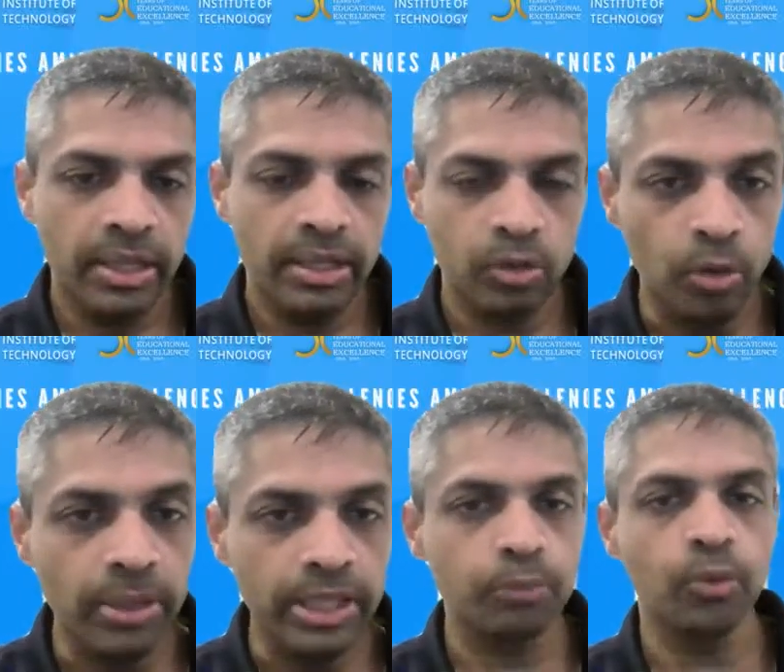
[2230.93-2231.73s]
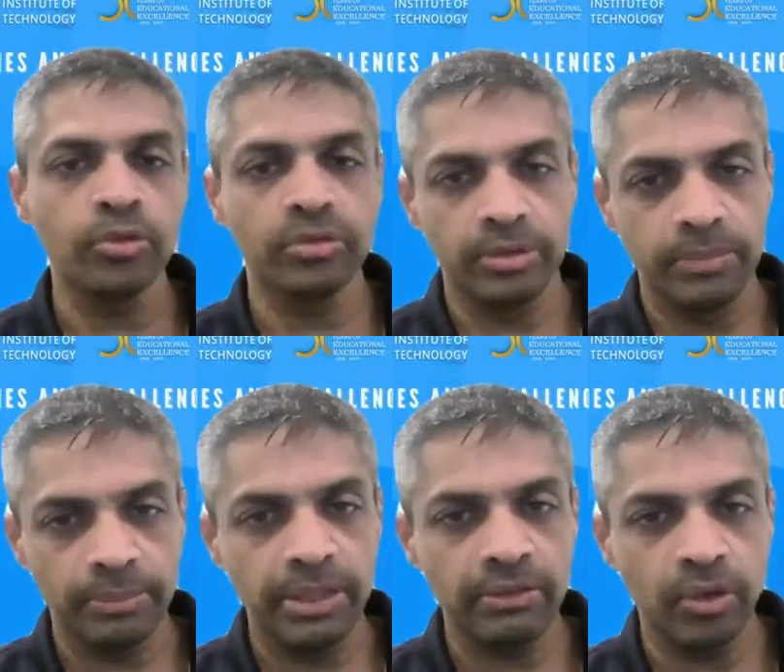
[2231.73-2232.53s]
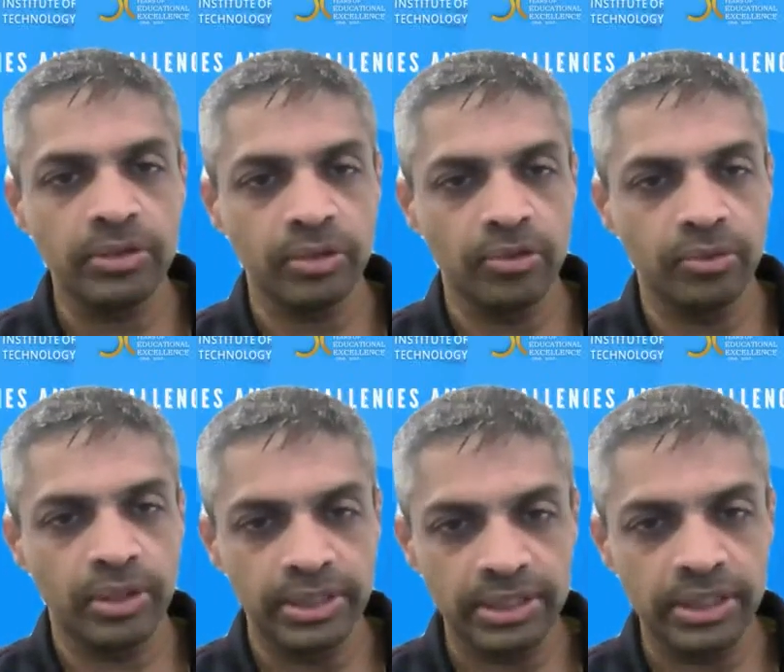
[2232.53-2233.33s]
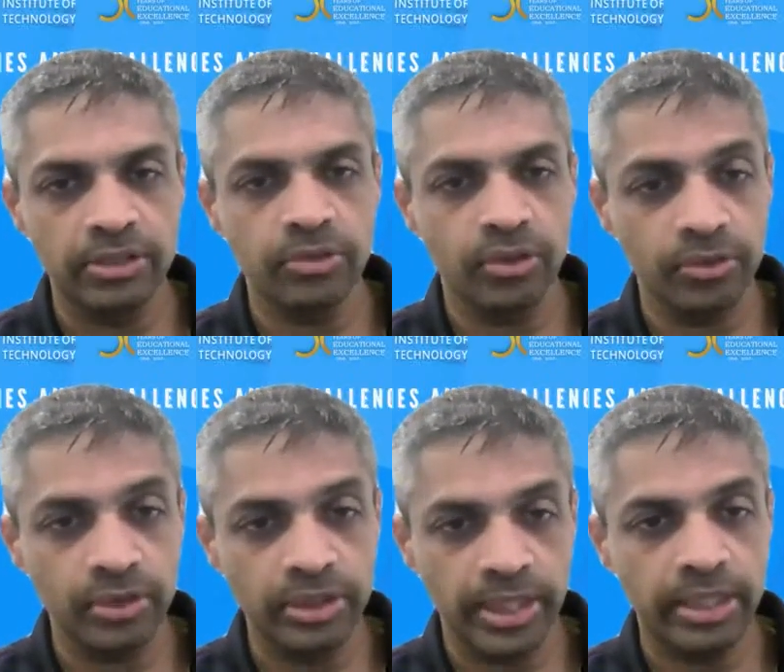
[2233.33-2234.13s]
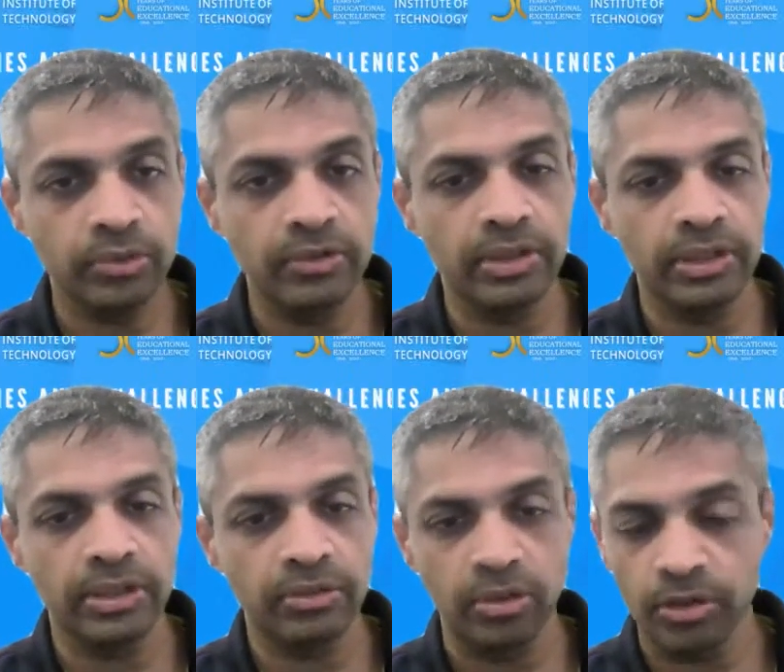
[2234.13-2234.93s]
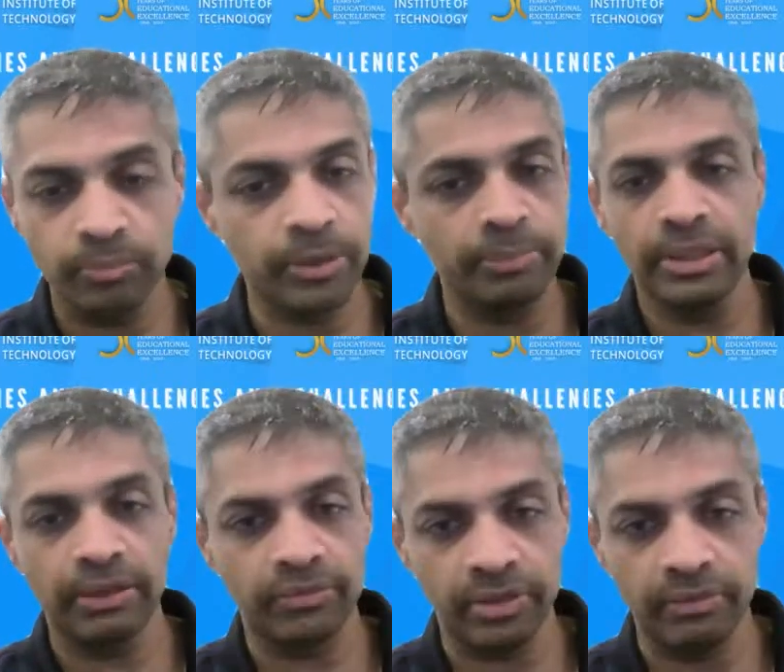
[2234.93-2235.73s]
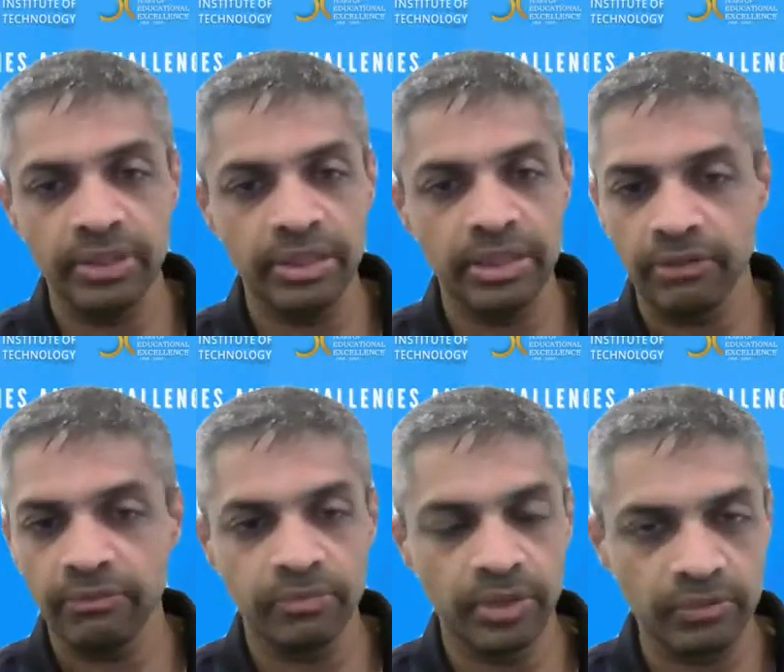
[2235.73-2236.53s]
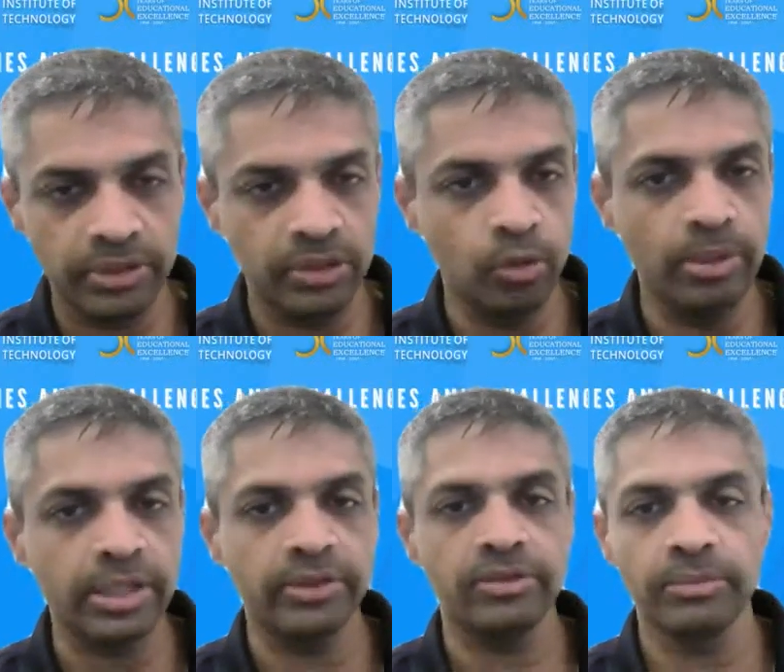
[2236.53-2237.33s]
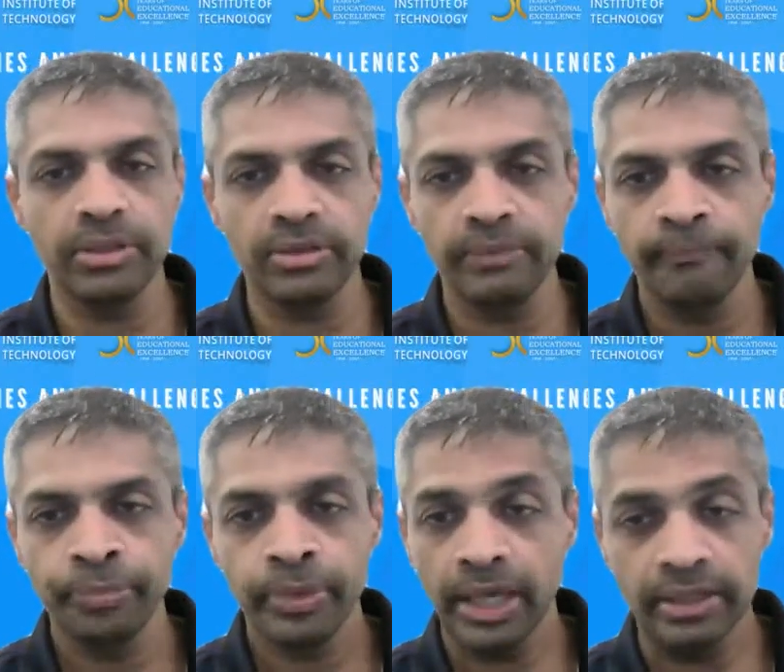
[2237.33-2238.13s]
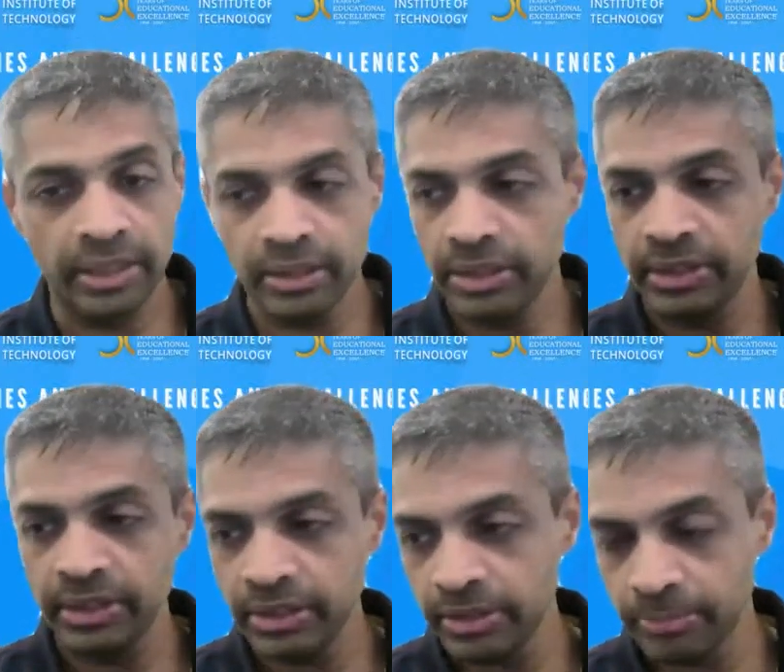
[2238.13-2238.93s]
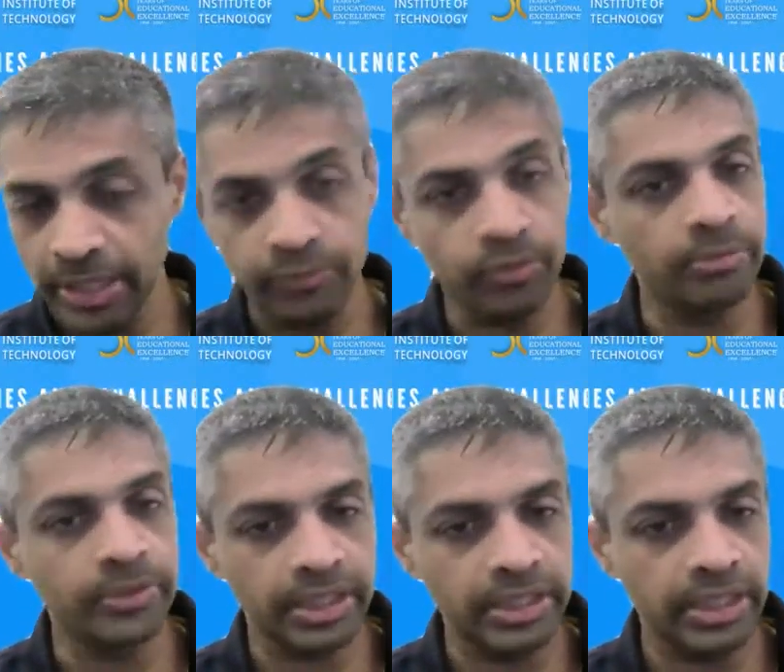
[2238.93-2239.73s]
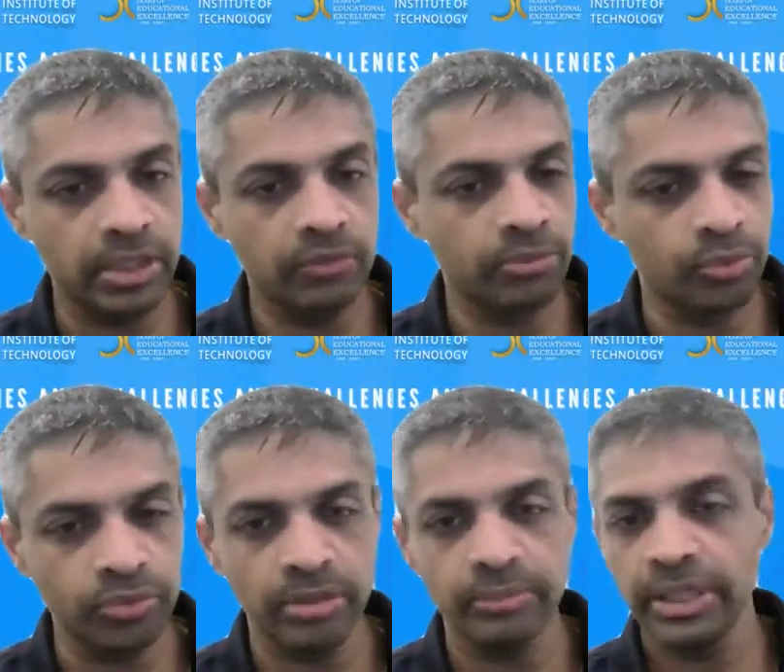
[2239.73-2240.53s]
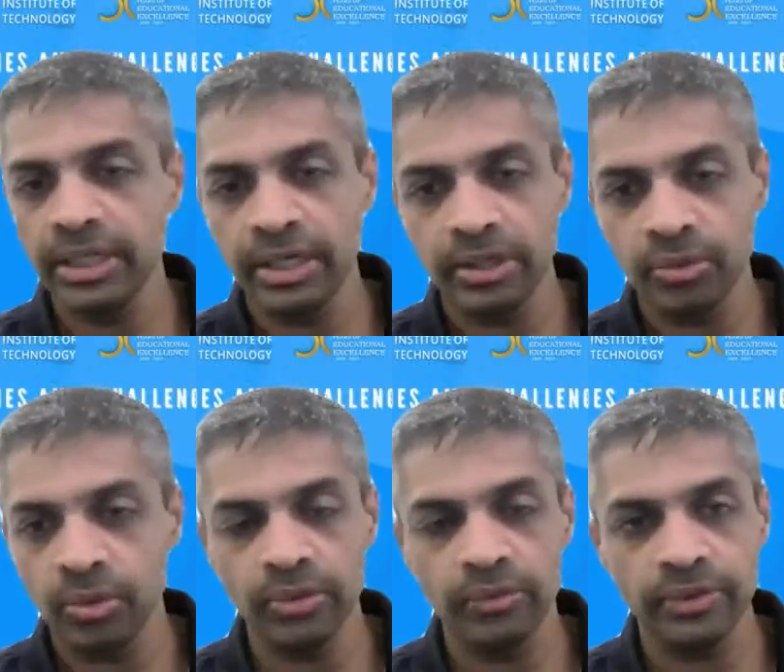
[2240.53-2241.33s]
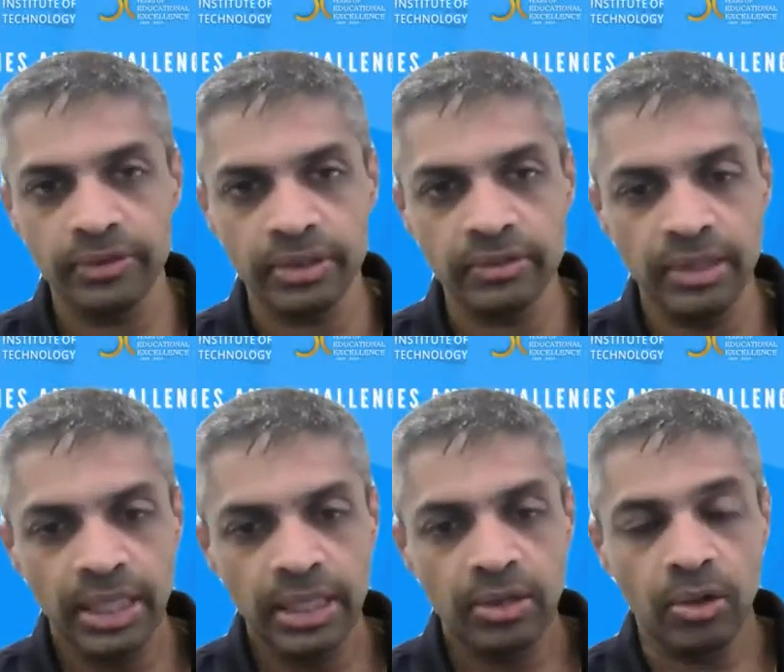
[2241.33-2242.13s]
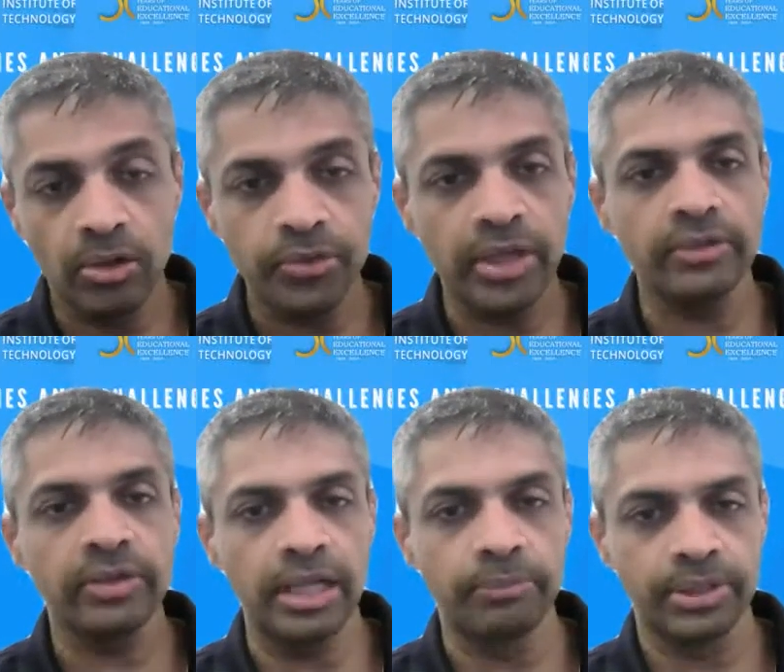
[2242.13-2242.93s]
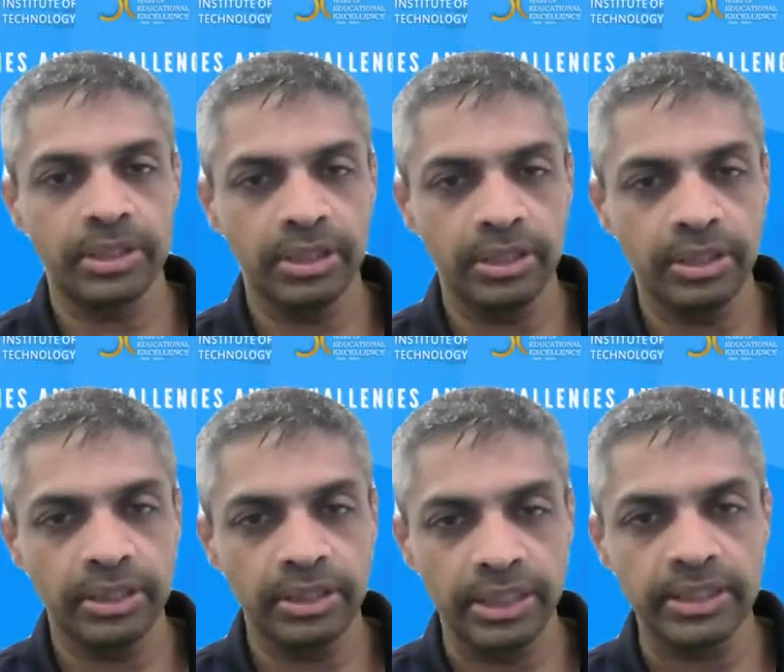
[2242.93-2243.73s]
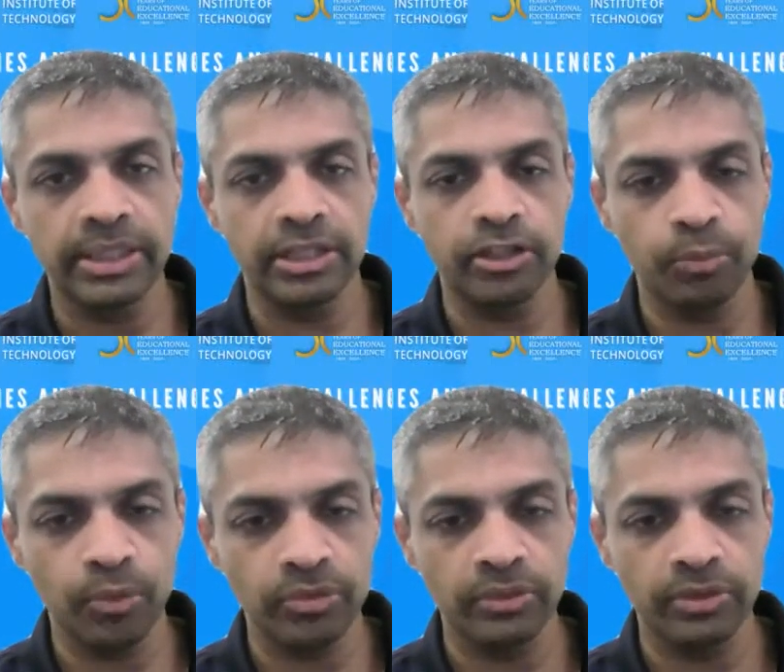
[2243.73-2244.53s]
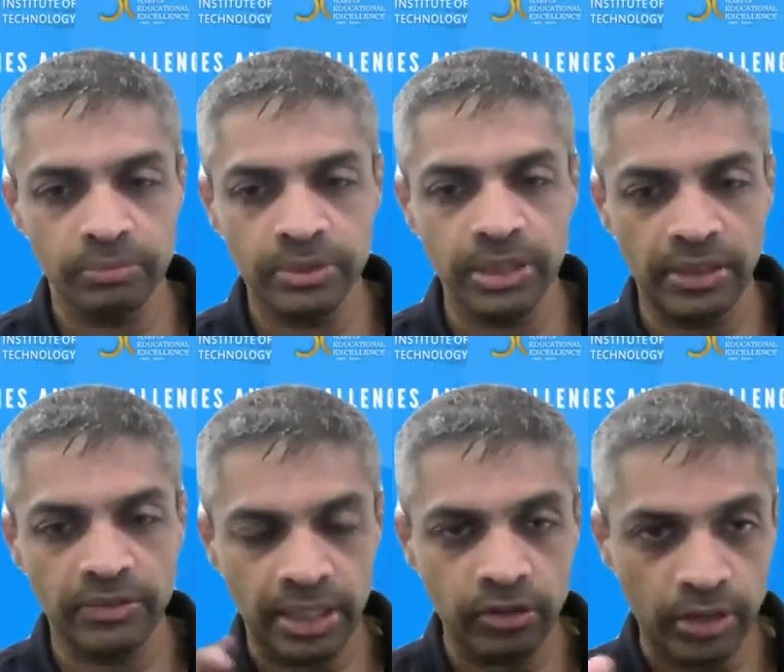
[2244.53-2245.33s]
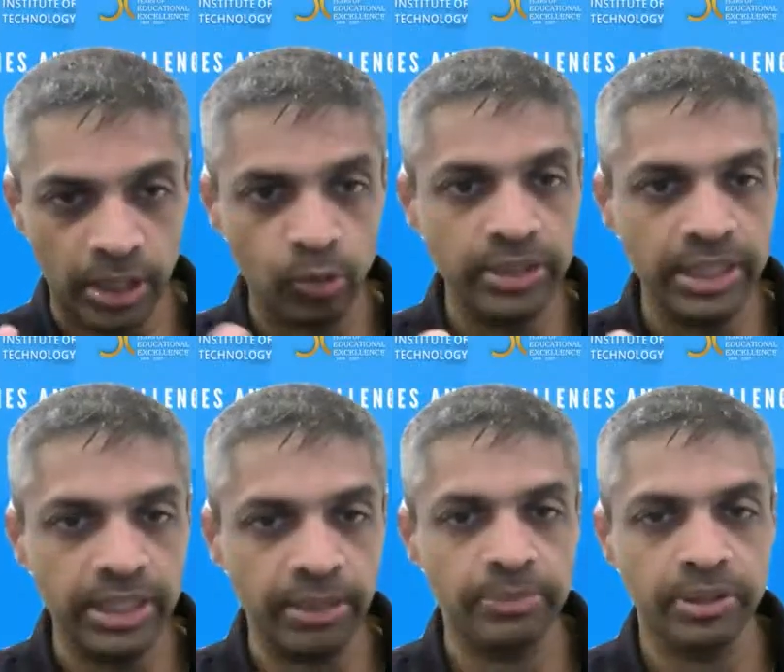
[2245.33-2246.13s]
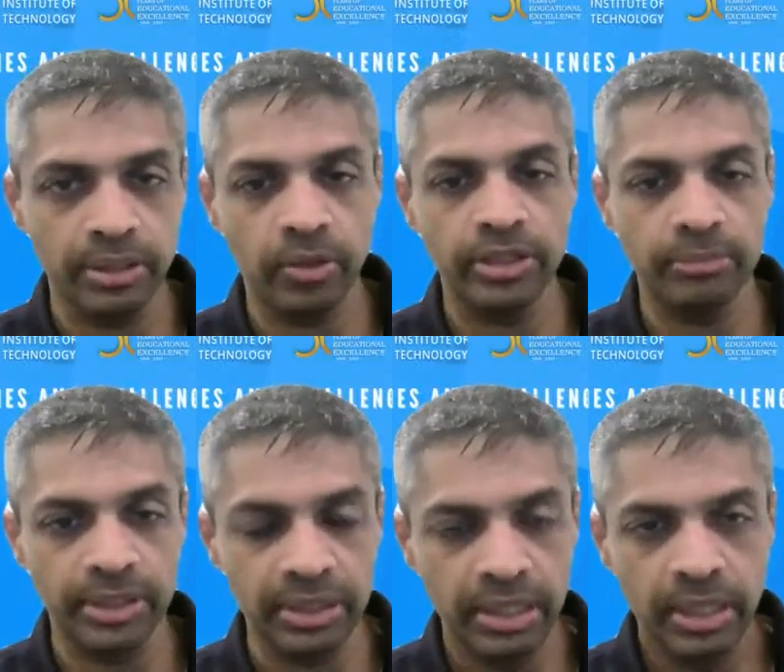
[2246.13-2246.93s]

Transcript: global exposure people have got also. And I think that is also inherent to this industry. A lot of people have traveled, have worked with global customers. And I think the platforms that are there now, from social media to all of these things, also has helped in getting that exposure, which has narrowed that gap quite a bit.